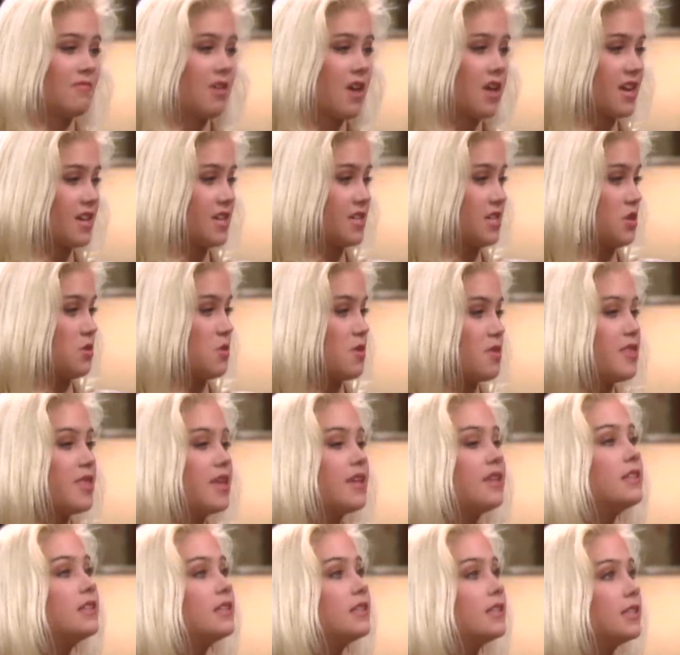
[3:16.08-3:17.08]
I can deal with
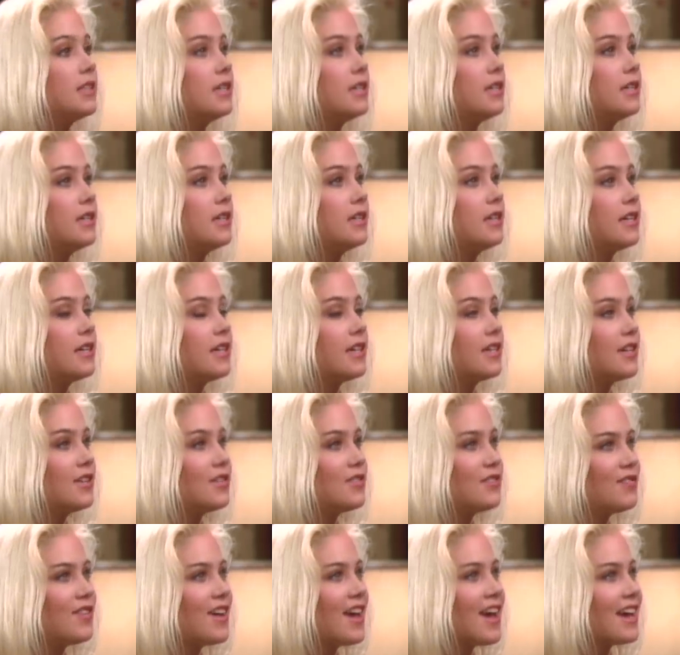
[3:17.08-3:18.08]
it.
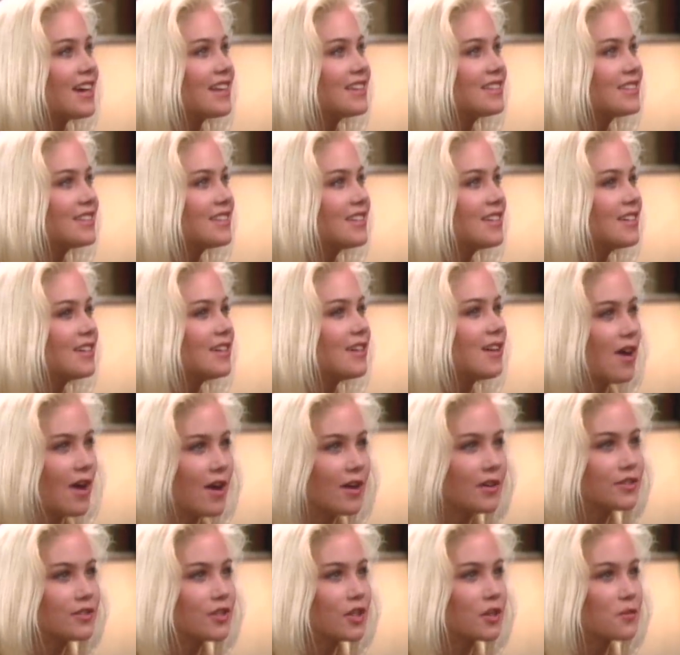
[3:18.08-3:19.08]
In fact,
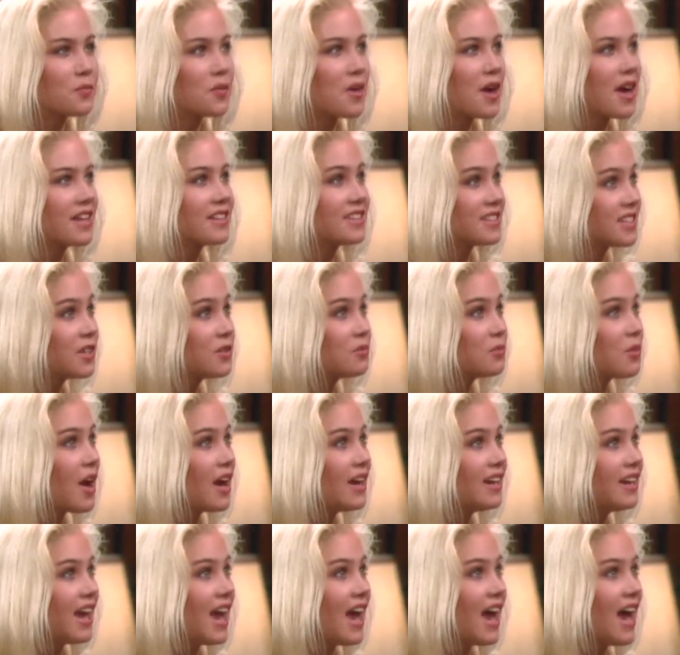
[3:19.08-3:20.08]
I'll start practicing
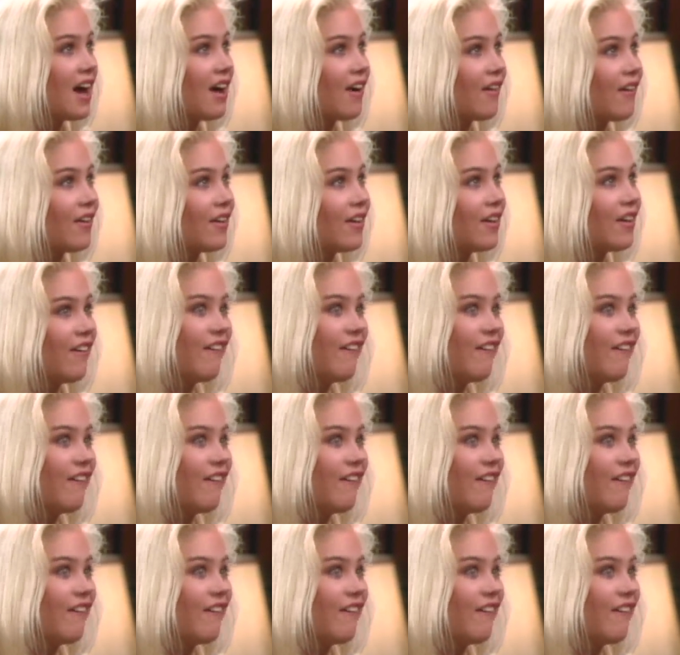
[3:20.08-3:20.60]
right now.